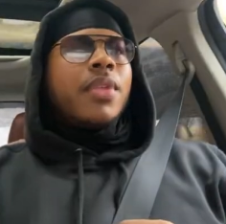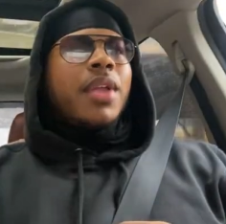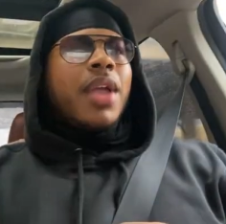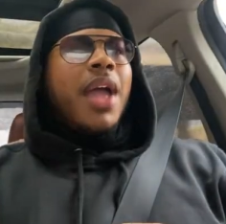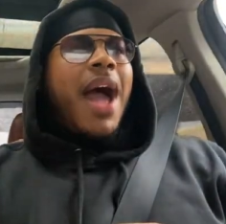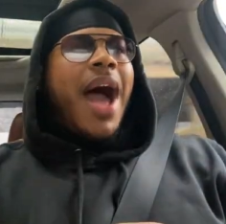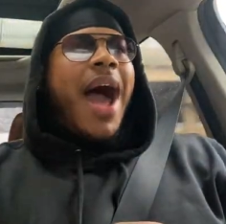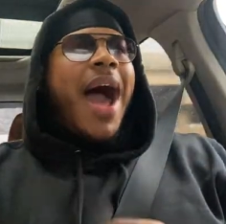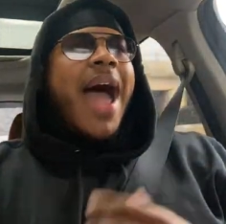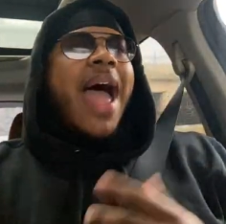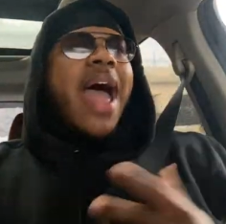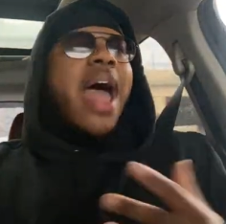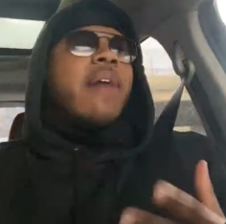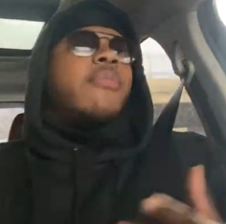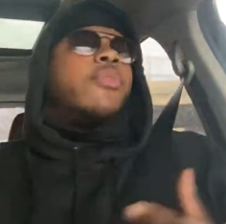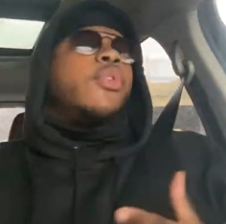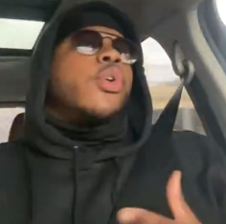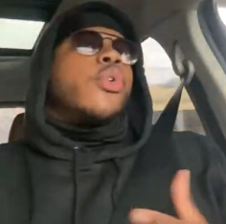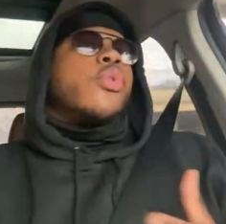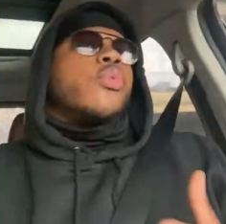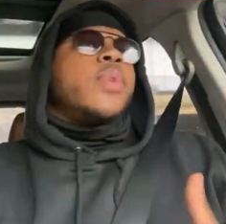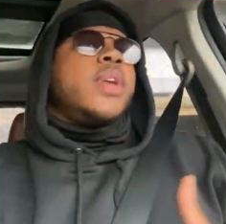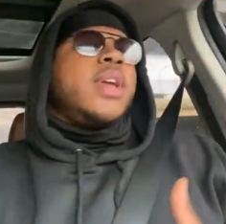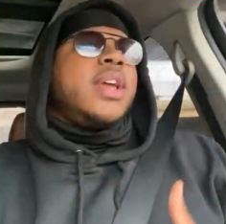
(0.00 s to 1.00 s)
I have
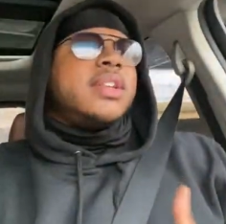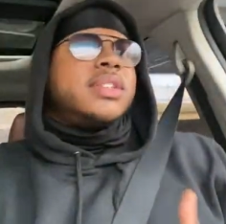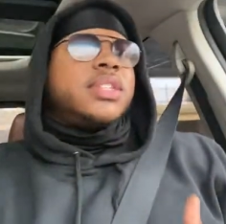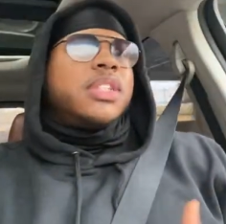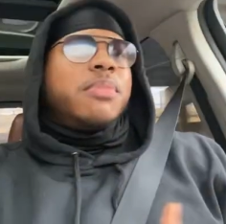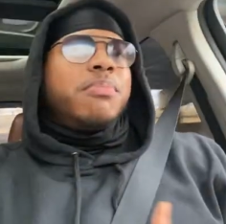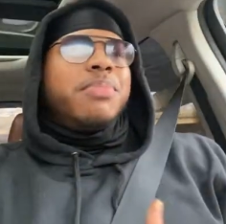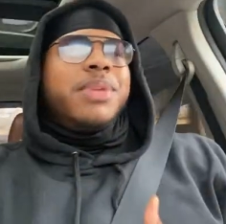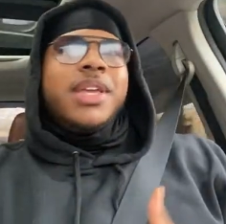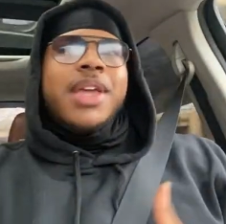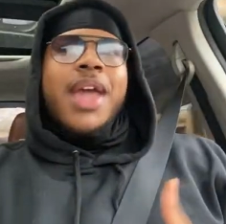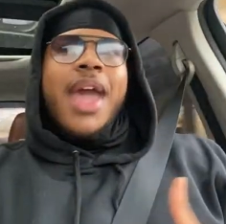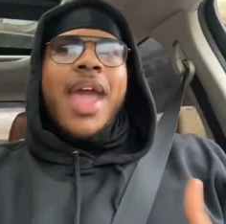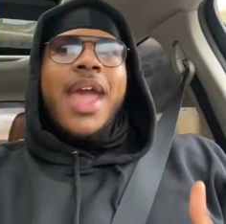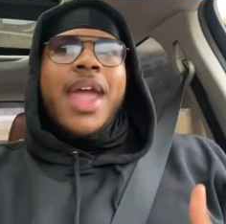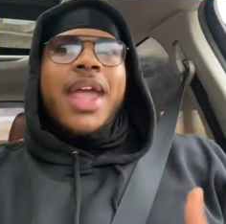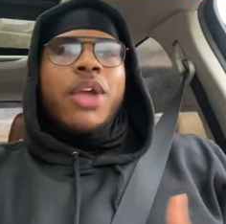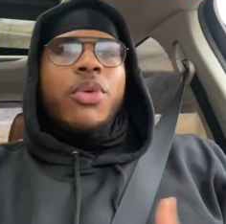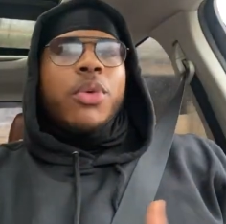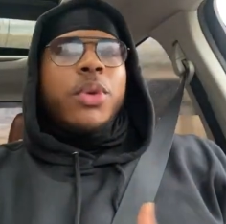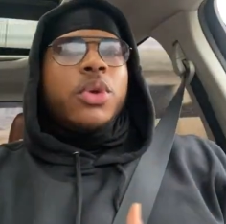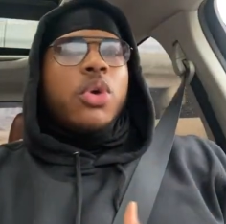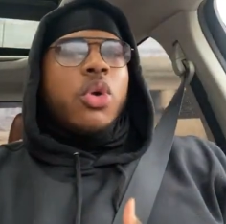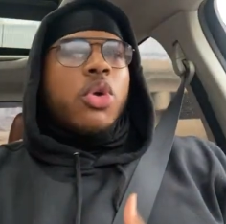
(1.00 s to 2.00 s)
no reason to be
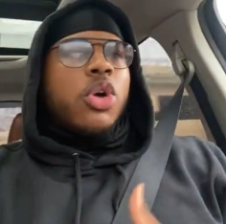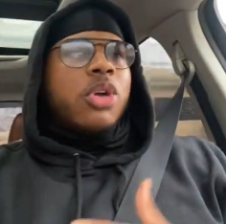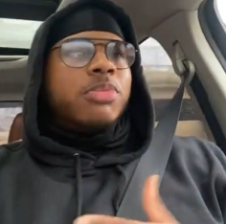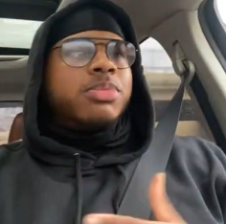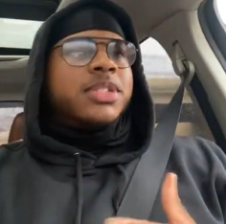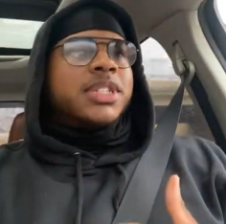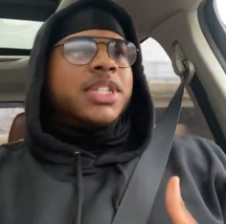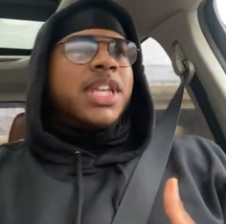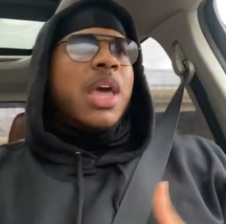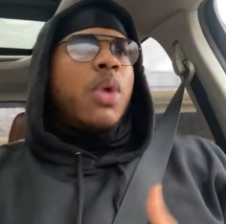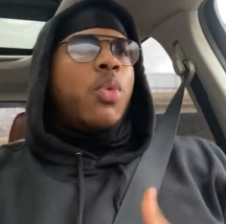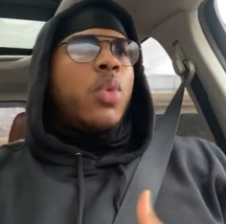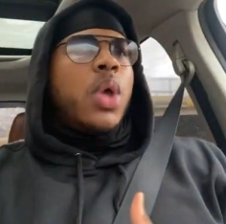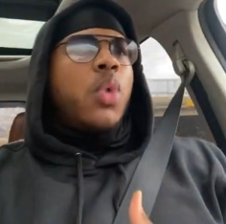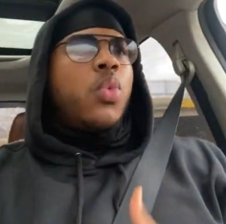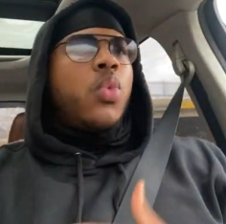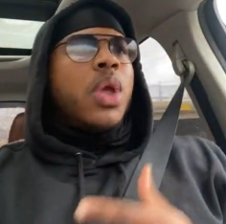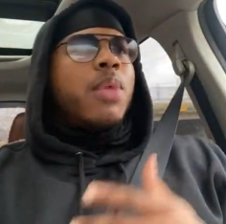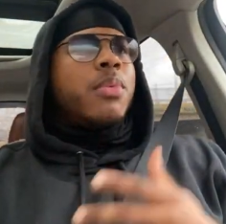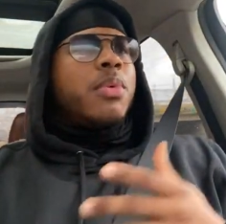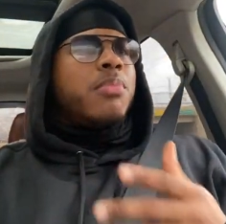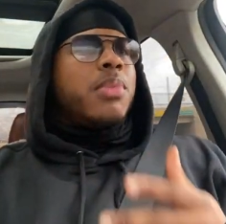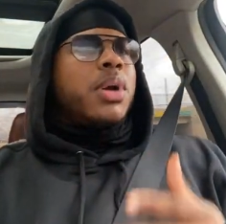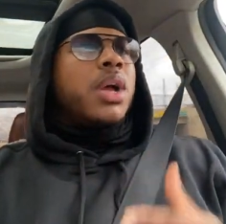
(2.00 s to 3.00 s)
angry or upset with
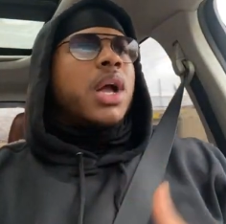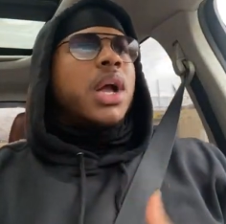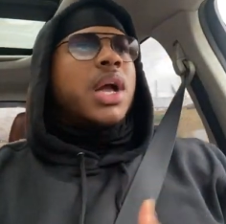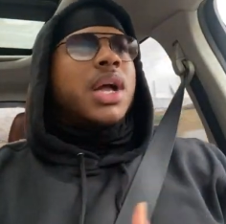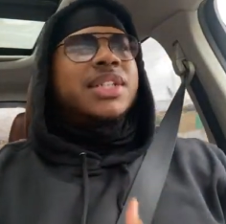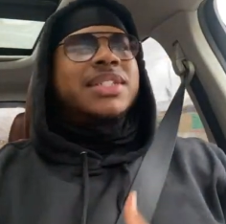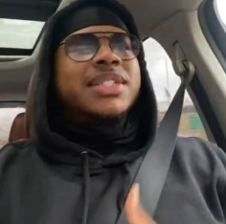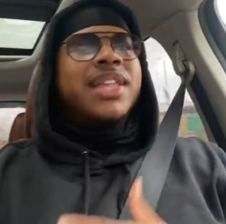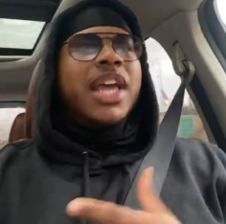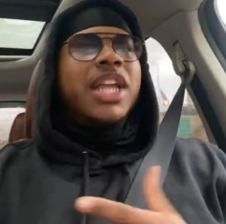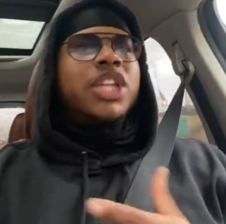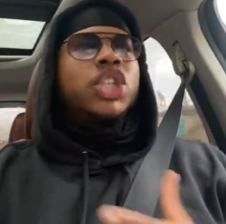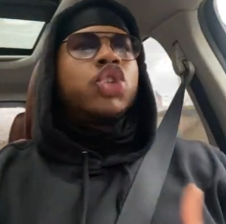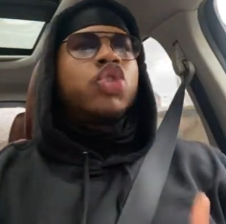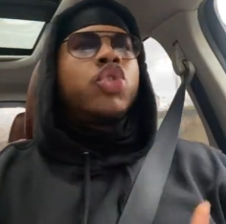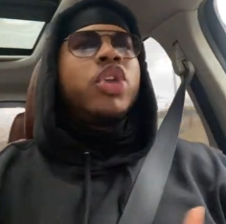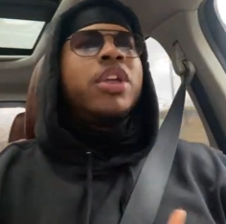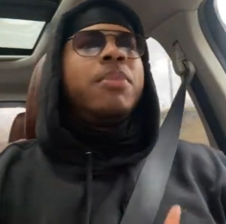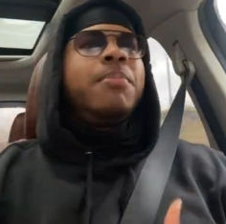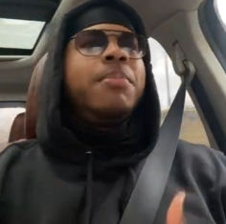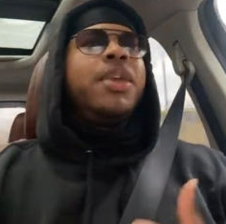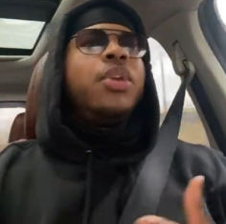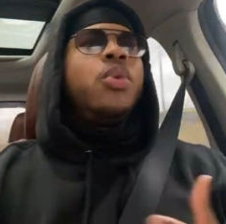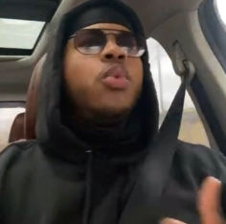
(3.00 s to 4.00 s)
women because they
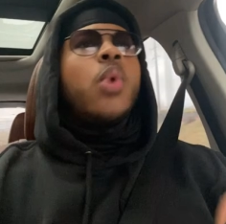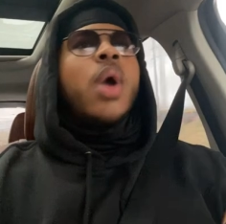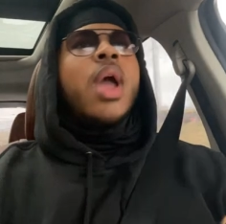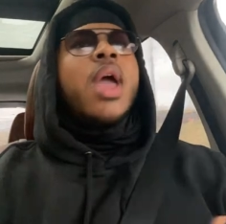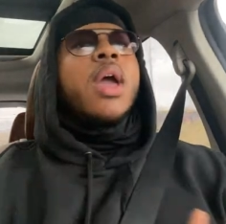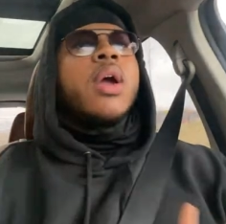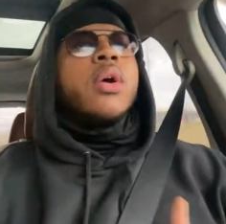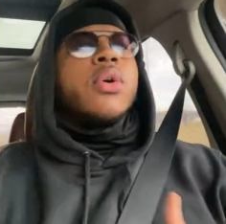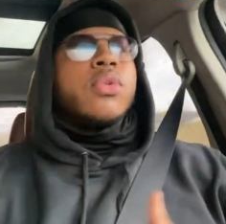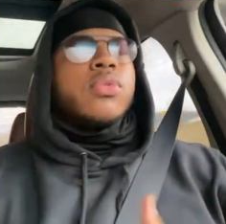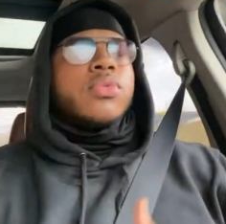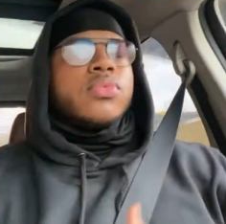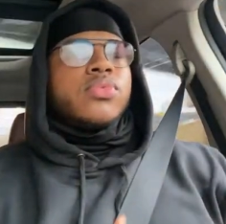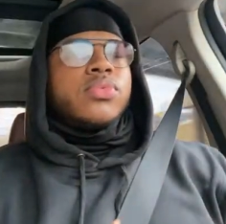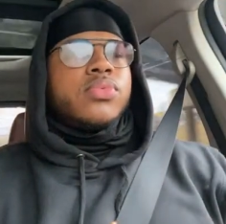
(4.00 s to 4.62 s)
treat me well,